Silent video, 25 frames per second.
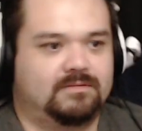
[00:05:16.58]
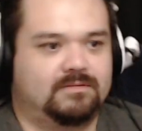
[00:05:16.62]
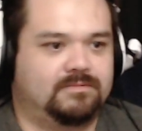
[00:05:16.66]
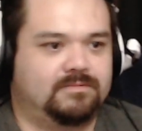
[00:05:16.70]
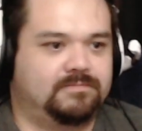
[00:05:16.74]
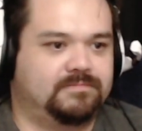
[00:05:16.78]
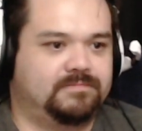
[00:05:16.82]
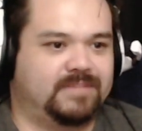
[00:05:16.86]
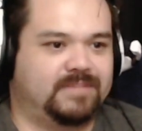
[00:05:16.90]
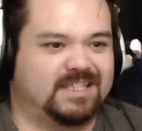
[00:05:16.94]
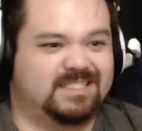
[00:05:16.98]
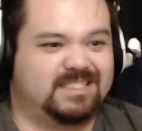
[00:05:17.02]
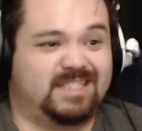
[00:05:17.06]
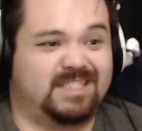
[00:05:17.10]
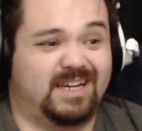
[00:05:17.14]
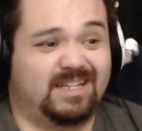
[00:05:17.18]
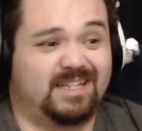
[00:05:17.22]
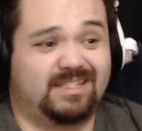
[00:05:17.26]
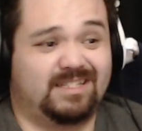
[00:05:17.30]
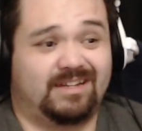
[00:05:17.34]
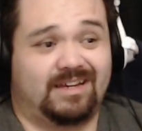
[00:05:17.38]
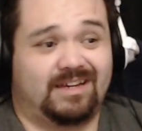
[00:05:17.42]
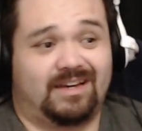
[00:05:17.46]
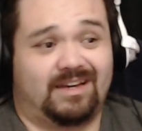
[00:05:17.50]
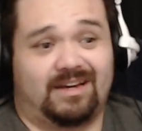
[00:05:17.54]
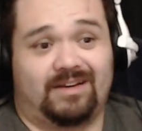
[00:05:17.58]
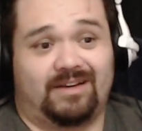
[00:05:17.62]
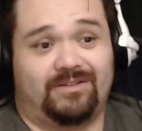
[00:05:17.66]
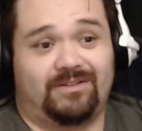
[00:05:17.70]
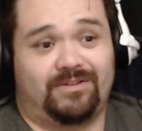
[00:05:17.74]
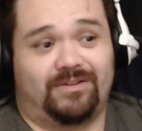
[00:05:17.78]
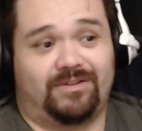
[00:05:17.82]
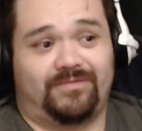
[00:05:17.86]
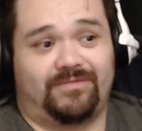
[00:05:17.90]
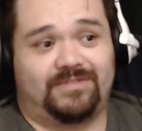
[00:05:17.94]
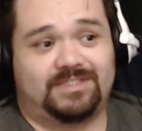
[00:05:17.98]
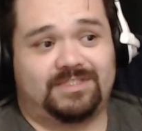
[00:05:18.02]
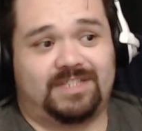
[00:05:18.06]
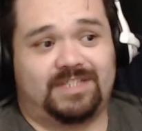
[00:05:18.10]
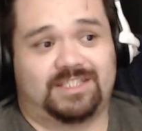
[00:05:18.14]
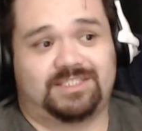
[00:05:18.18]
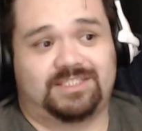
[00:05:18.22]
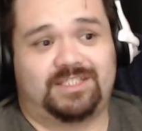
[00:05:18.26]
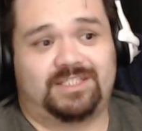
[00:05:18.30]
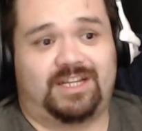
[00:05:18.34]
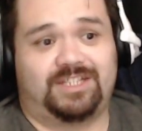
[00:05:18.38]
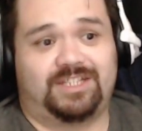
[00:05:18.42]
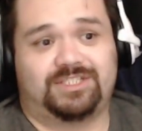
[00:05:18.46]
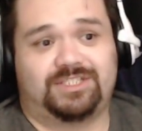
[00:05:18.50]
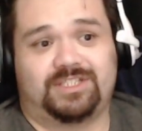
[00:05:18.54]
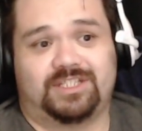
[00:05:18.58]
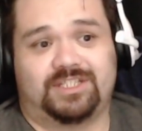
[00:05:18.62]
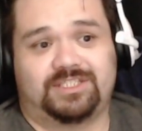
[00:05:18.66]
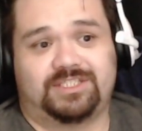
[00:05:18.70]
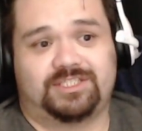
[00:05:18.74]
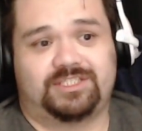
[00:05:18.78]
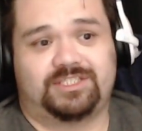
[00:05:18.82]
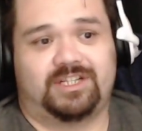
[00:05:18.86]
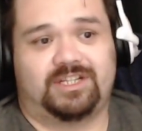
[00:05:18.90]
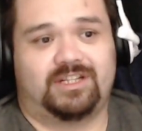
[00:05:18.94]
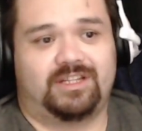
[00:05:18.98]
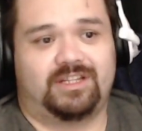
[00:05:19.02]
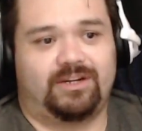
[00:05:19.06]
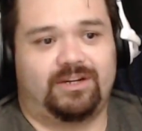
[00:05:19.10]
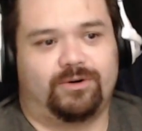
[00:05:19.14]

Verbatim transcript: assa- I don't know if assassination necessarily,